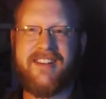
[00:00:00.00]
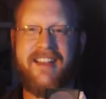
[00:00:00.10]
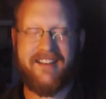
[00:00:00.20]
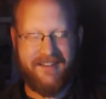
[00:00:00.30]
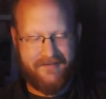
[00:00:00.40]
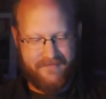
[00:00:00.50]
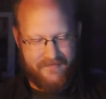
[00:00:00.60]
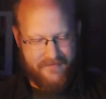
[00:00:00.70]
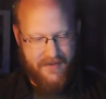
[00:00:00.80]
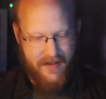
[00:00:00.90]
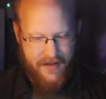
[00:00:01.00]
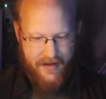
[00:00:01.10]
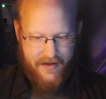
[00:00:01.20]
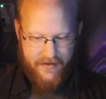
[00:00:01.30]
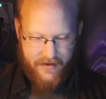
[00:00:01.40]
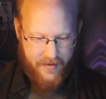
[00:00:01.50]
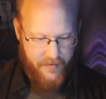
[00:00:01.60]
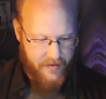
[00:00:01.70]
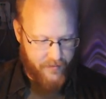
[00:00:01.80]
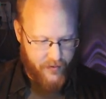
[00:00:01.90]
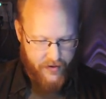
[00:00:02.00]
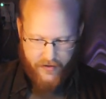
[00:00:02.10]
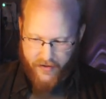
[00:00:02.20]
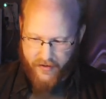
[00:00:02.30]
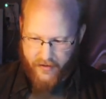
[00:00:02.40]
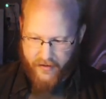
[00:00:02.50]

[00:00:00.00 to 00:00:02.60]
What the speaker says: Good line. So I'm going to put